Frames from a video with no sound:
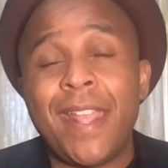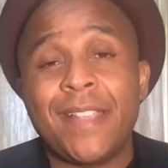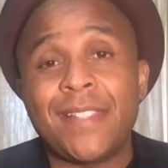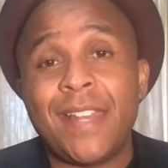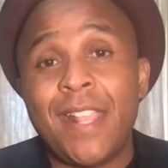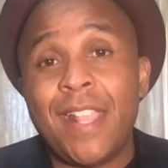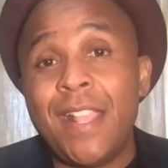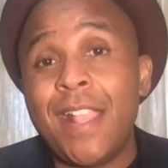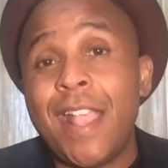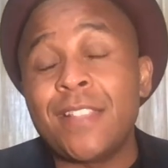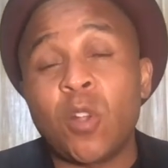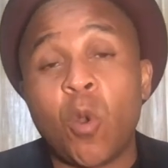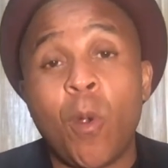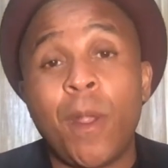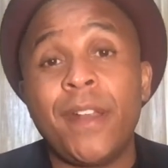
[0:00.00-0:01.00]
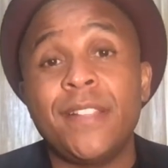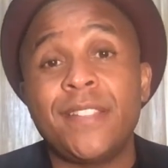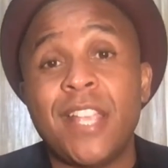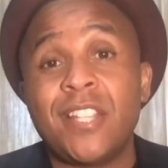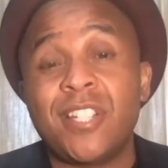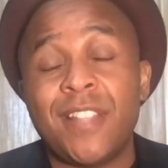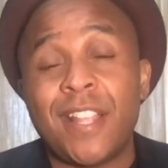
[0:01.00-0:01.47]
as an e- as an
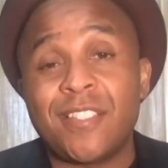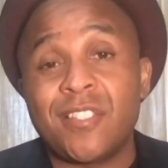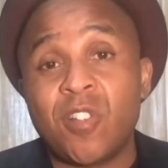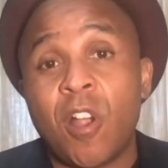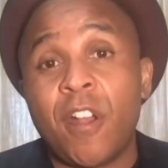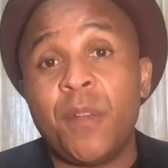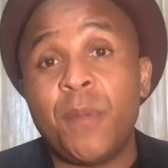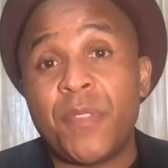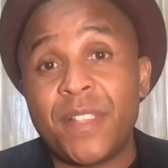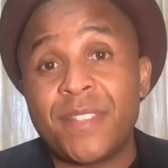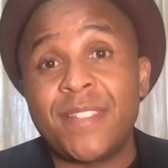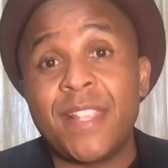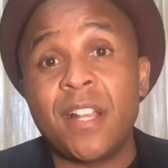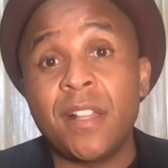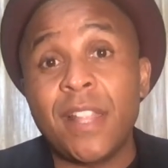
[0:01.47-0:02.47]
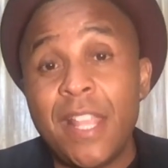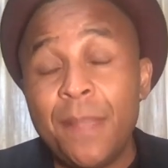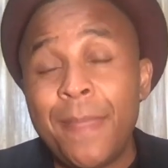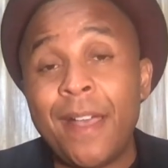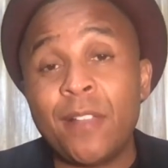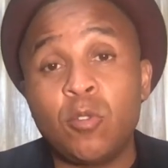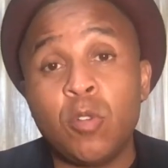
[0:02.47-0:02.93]
organization that started with a single
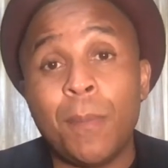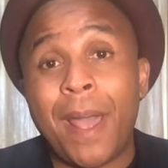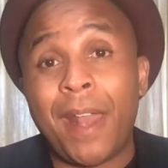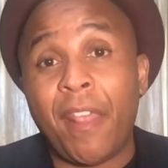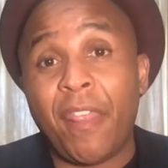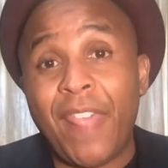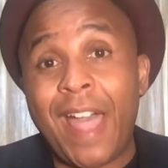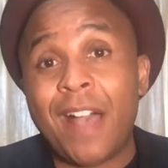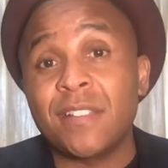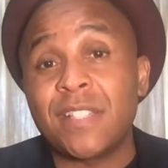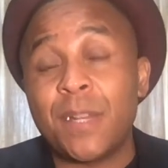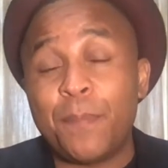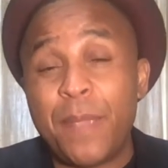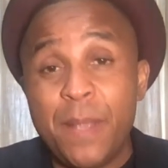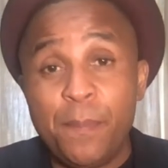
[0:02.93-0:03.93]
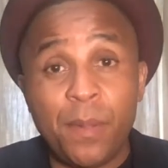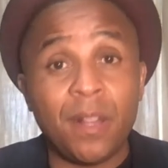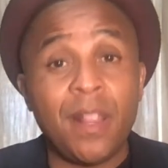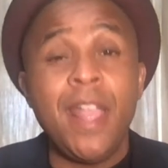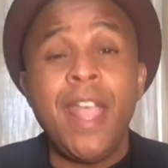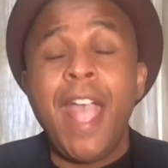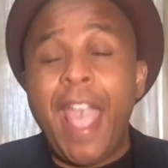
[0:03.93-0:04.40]
email to about a thousand people,